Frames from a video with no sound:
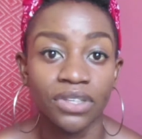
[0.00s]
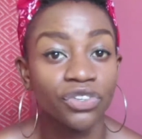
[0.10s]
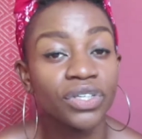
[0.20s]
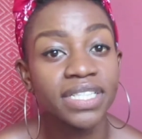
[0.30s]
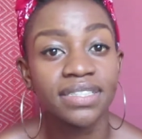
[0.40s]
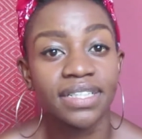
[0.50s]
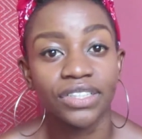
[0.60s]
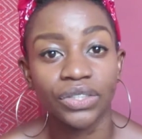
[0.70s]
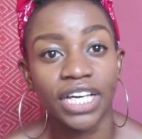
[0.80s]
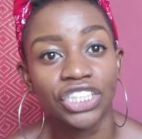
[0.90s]
degrees in
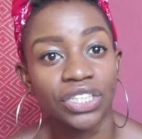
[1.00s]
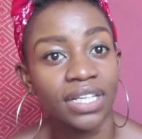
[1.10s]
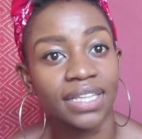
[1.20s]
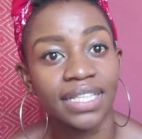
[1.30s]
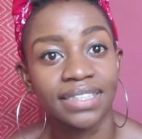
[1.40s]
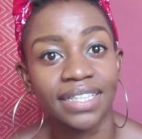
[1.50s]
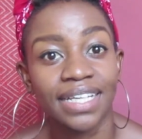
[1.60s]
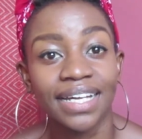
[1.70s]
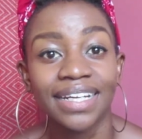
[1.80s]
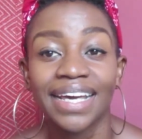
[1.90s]
education and things like
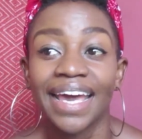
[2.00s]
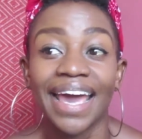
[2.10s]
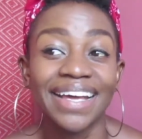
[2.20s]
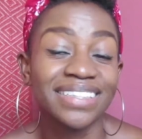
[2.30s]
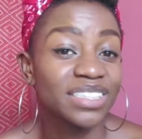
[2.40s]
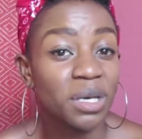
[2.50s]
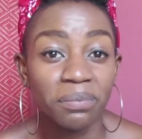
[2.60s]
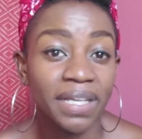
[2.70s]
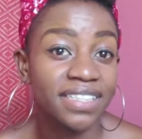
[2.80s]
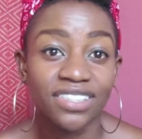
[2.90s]
that, and
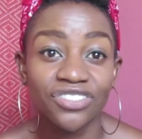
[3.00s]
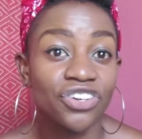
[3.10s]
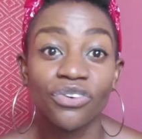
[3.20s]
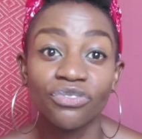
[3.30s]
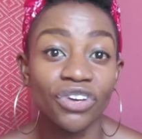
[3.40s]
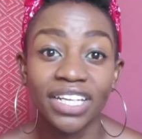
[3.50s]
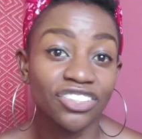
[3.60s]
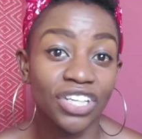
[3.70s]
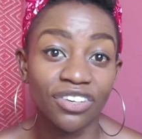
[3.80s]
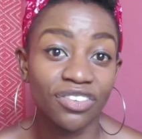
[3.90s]
some places don't
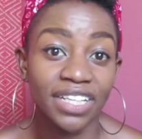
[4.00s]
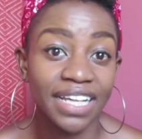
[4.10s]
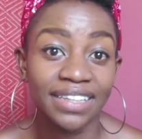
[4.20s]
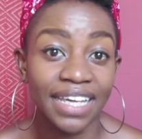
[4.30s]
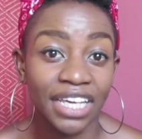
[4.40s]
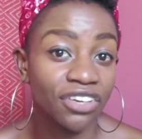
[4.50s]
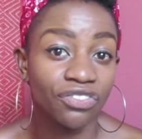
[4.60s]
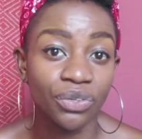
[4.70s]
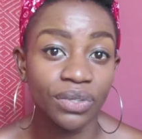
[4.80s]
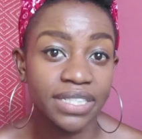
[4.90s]
really check for that. They
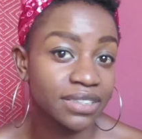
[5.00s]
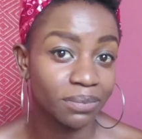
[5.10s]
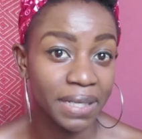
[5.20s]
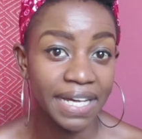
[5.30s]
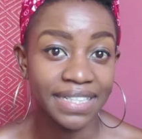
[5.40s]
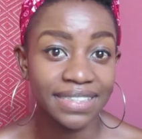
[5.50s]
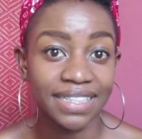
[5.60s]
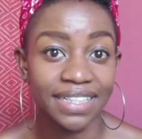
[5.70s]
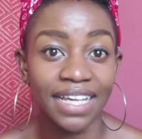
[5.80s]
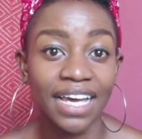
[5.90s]
give lesson
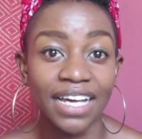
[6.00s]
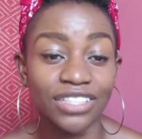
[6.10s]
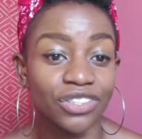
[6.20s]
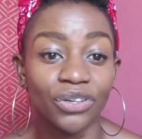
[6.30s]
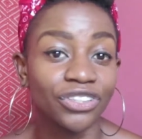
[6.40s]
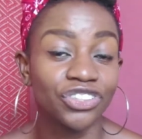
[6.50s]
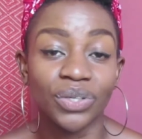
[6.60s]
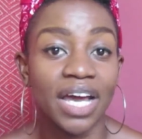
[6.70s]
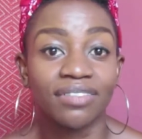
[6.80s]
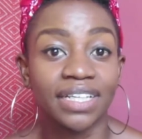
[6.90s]
plans, and as long as
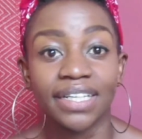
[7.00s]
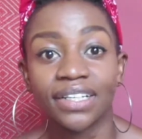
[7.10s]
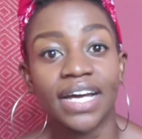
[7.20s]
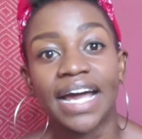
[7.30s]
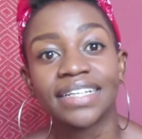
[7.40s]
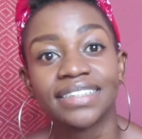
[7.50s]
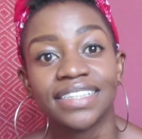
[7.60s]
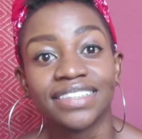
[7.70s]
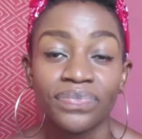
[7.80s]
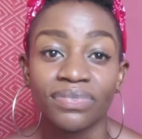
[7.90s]
you have a clear
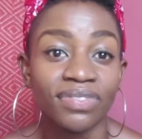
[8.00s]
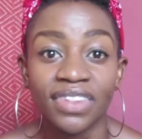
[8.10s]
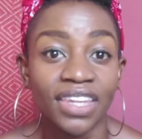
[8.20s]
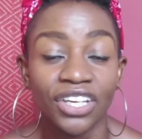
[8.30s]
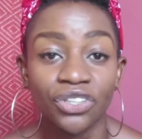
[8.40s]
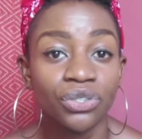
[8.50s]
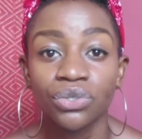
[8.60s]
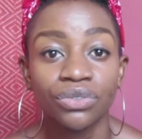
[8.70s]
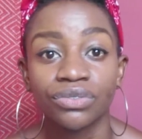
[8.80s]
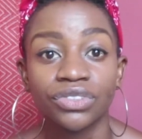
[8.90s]
accent, then you're
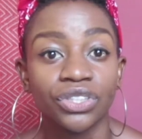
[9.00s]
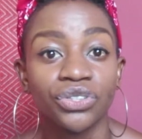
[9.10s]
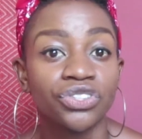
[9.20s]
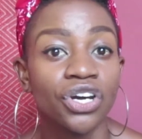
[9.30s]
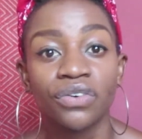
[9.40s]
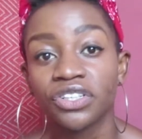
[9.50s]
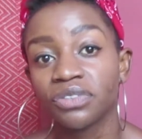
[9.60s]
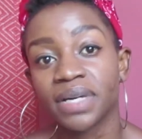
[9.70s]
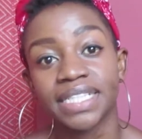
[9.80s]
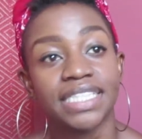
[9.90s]
cool. So you go and
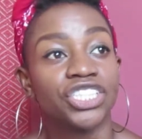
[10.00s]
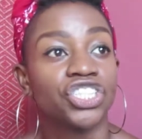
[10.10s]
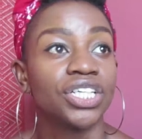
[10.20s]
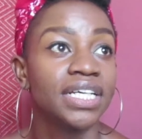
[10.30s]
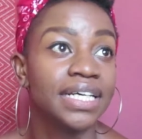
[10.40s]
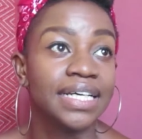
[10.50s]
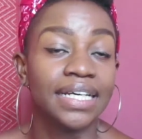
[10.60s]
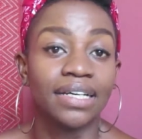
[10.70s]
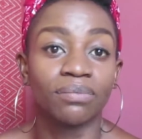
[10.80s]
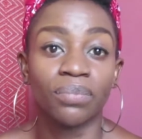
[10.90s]
you might teach
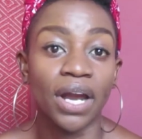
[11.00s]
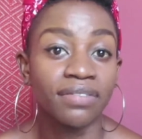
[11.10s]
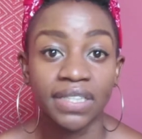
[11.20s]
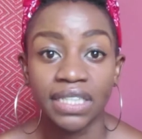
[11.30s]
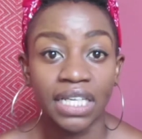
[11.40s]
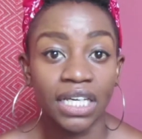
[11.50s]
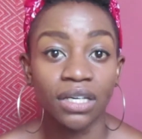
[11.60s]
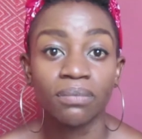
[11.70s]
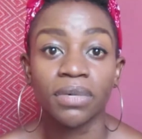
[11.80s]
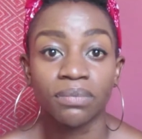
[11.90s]

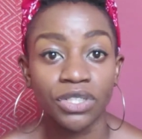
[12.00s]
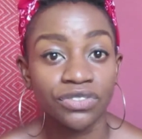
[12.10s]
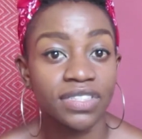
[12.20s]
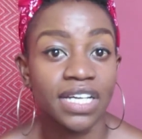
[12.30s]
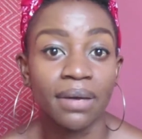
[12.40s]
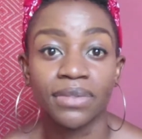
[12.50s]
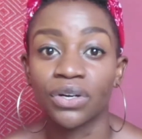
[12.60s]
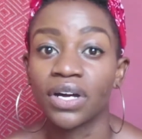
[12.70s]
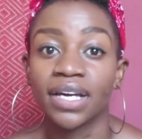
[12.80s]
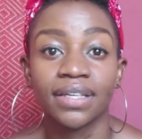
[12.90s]
privately, but most of the time
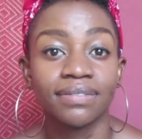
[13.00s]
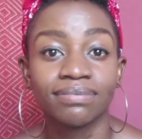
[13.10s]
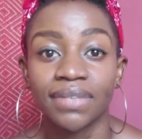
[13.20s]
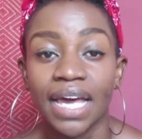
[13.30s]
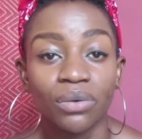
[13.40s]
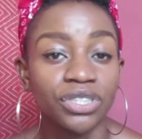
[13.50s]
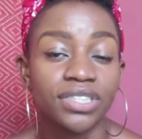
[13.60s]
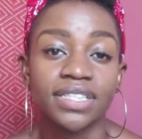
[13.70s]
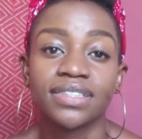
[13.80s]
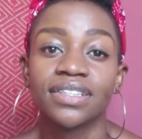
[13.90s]
there are language
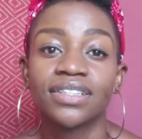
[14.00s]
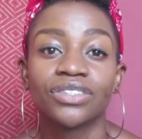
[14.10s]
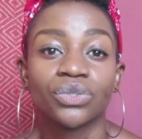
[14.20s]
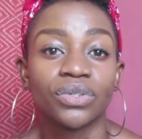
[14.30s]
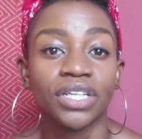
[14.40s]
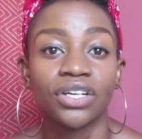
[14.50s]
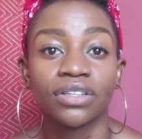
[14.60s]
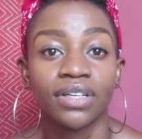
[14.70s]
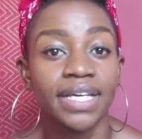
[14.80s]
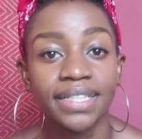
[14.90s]
centers or
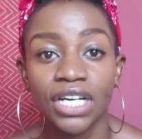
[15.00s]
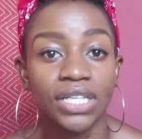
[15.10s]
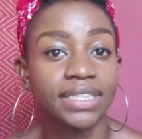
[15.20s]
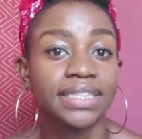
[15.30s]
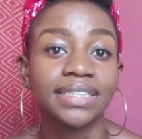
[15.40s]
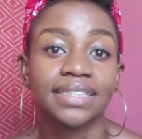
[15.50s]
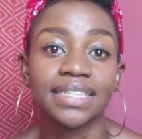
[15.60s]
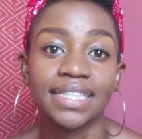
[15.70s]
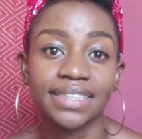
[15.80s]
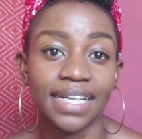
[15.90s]
there are kindergartens
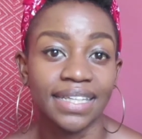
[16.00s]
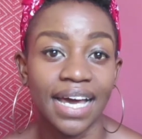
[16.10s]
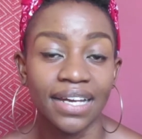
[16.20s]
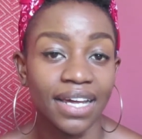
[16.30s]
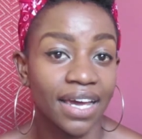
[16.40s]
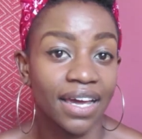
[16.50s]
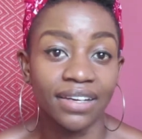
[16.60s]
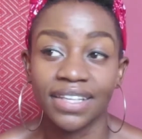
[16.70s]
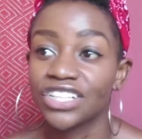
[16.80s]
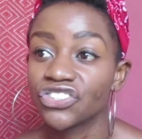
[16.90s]
and things like that,
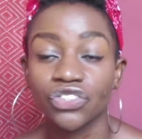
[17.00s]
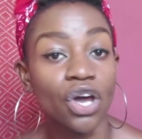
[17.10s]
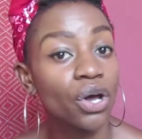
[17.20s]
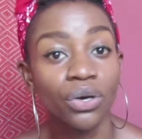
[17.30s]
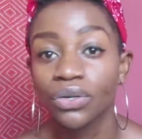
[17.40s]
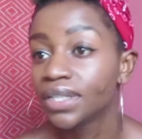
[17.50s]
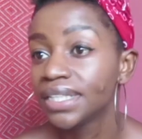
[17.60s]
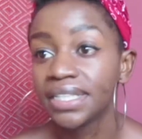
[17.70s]
and they just go,